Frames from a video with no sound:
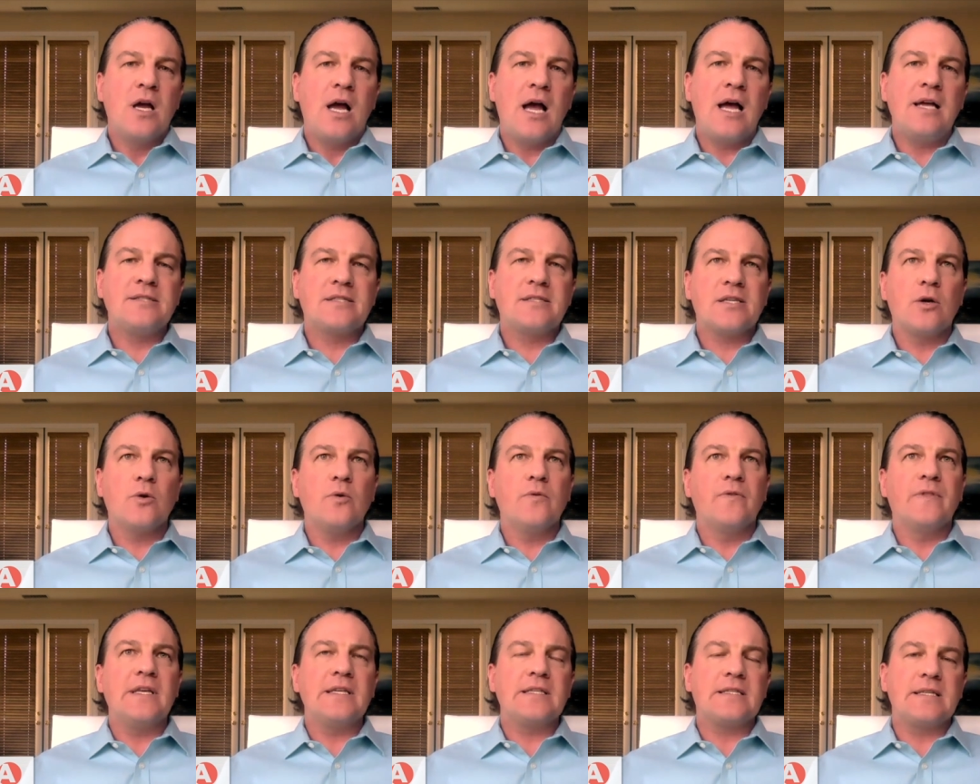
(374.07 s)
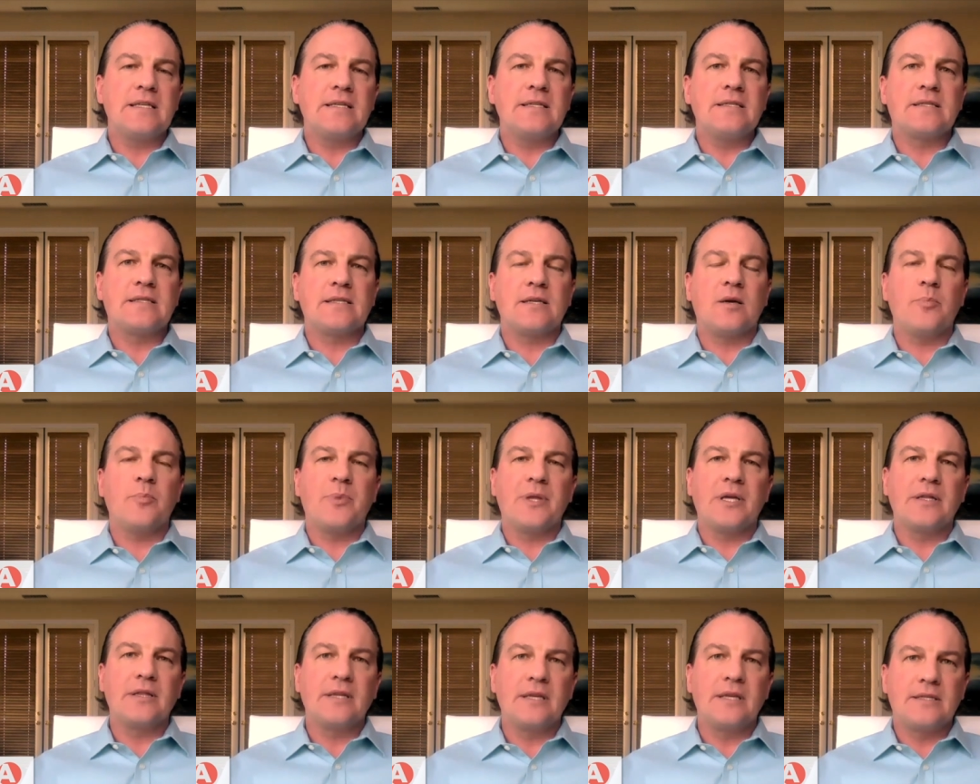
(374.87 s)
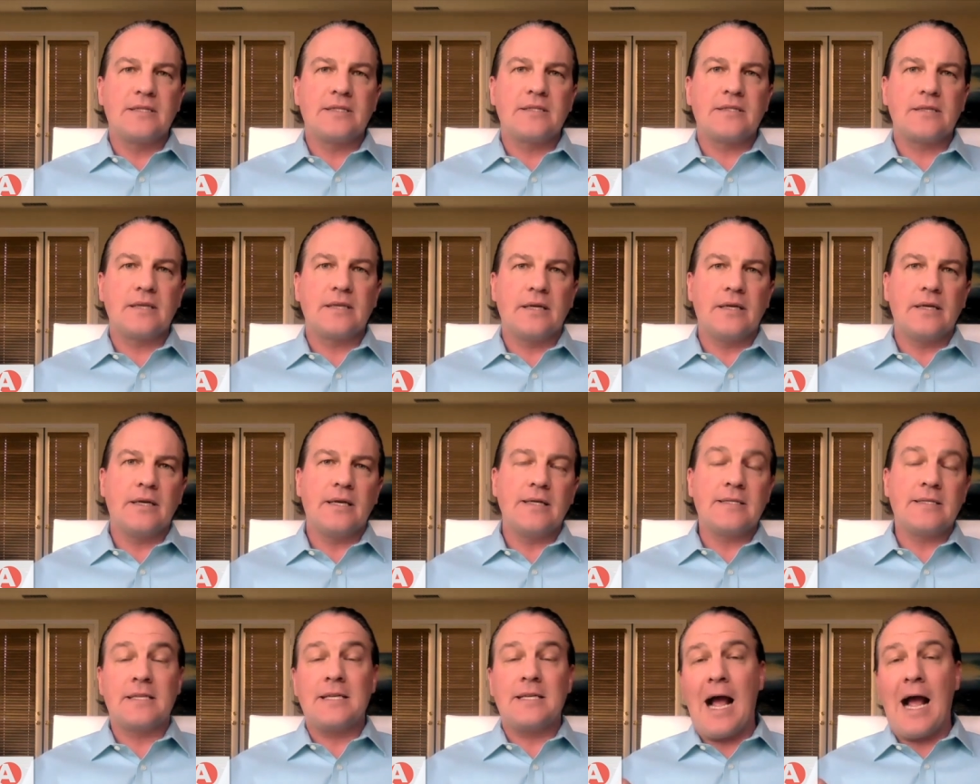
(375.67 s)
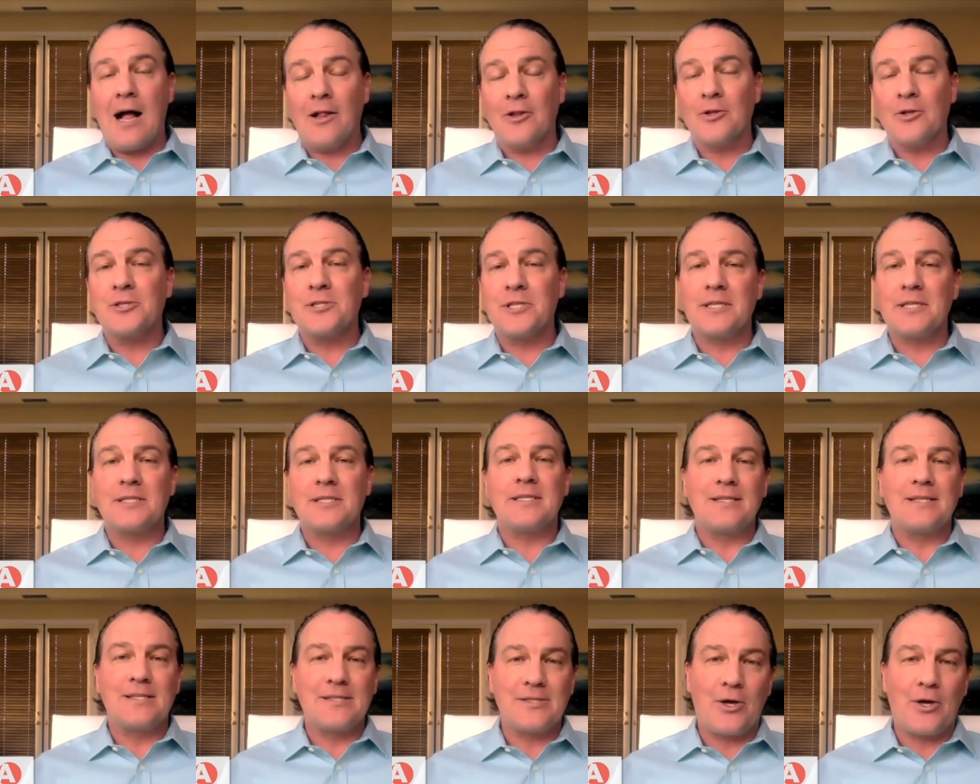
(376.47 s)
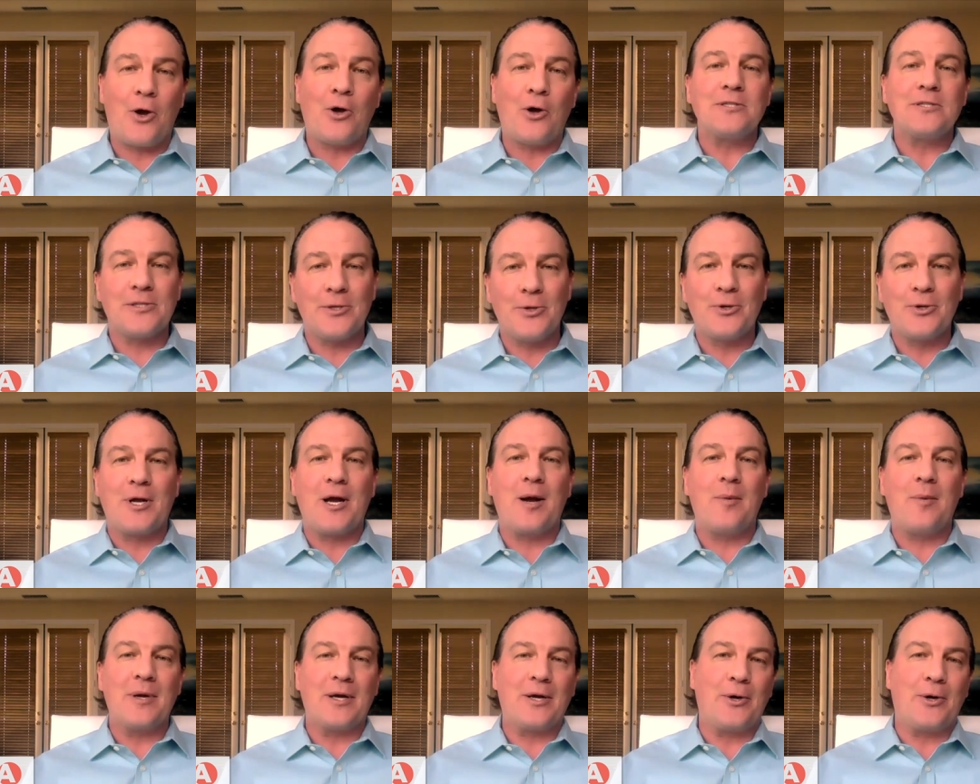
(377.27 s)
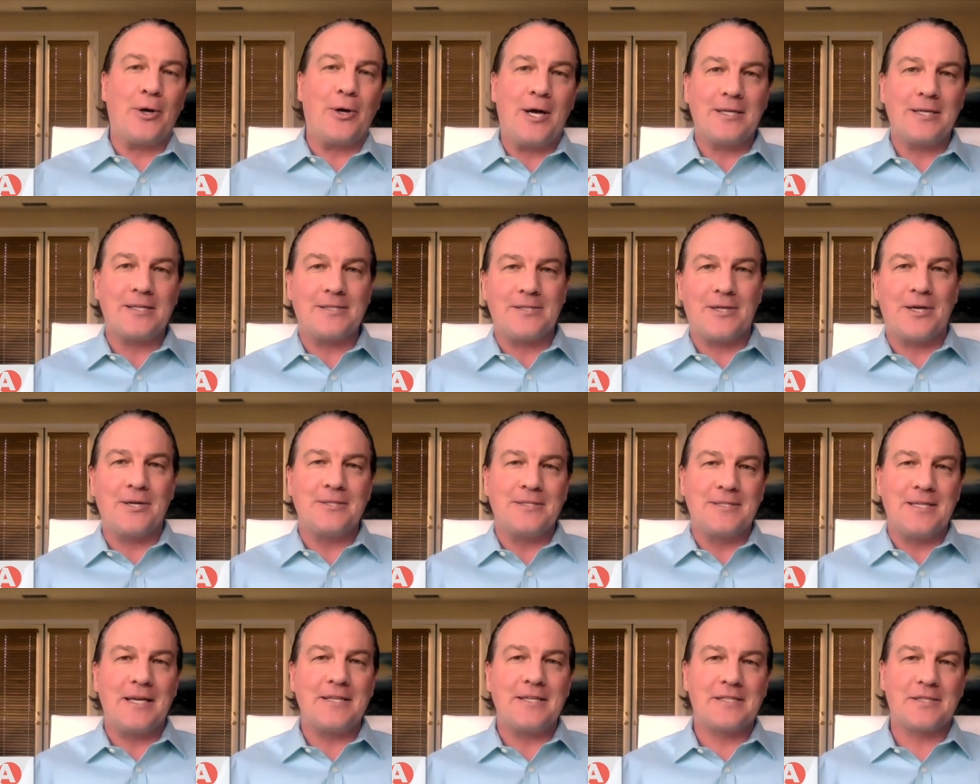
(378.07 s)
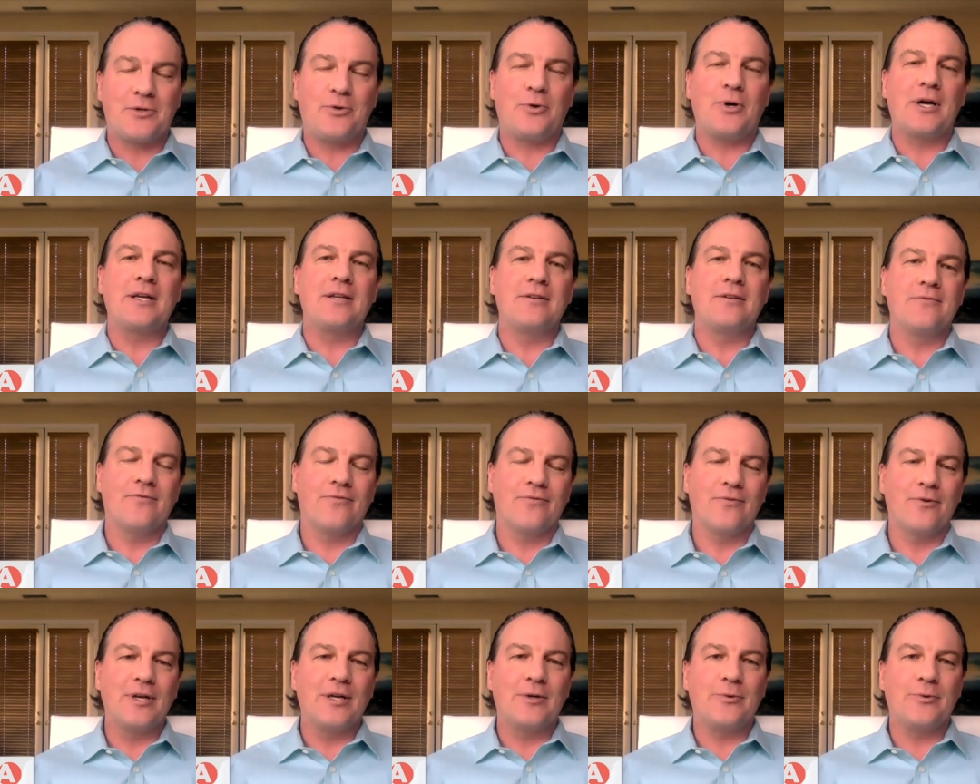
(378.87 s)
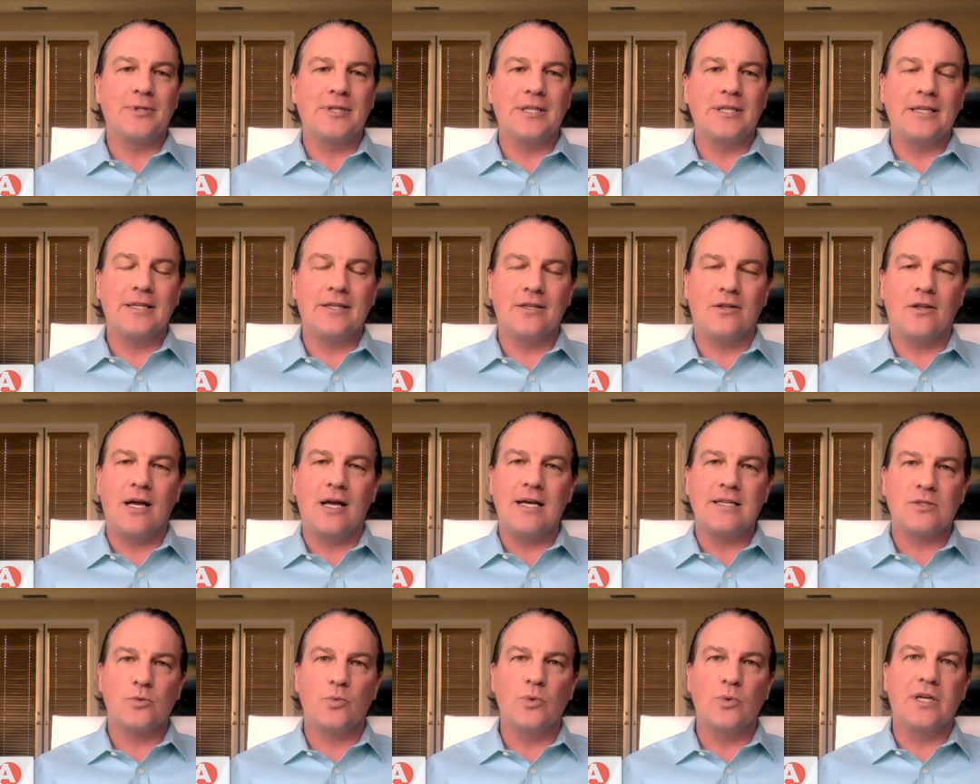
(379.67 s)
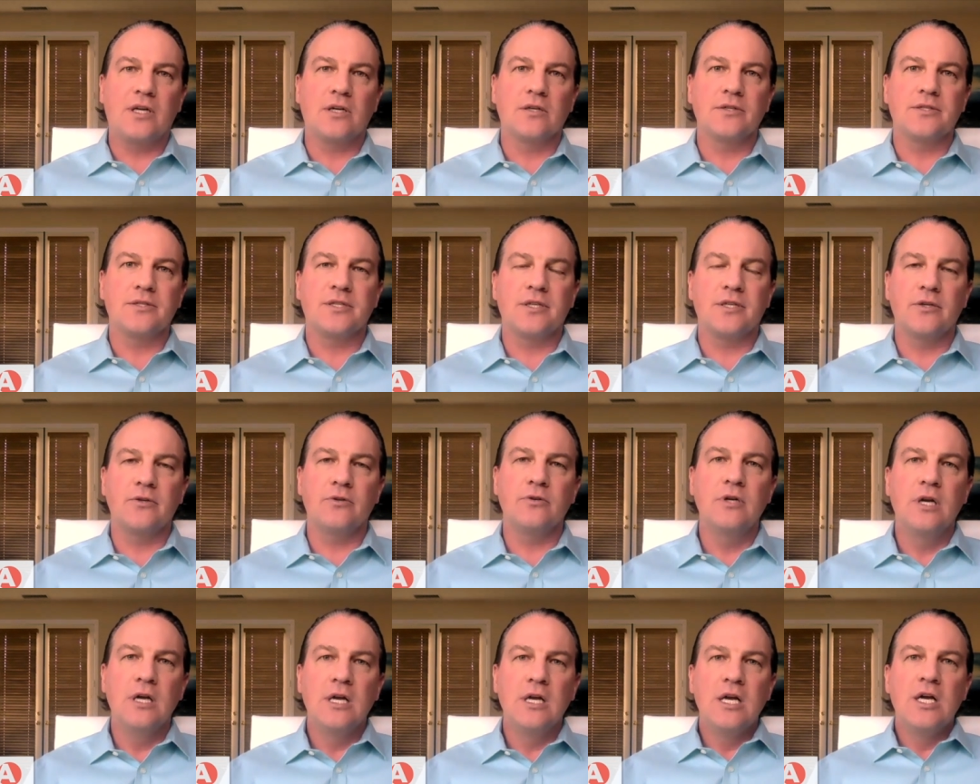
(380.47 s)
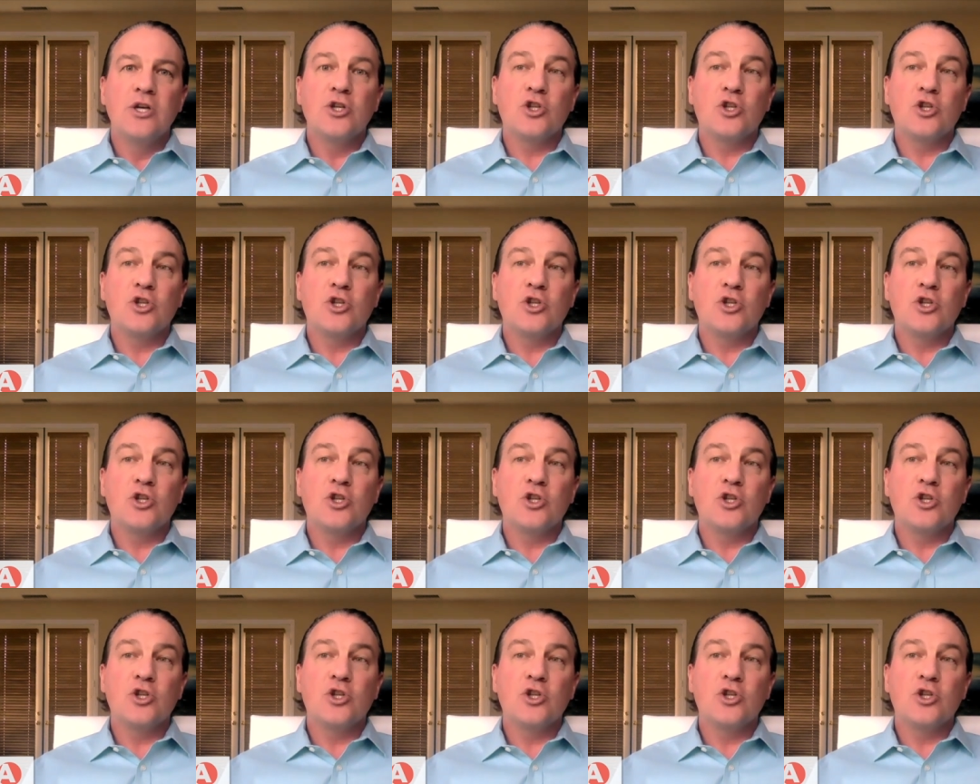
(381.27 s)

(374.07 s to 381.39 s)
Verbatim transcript: And so this is something that's, uh, as an allergist, has also come across our desk quite frequently in the last week or two.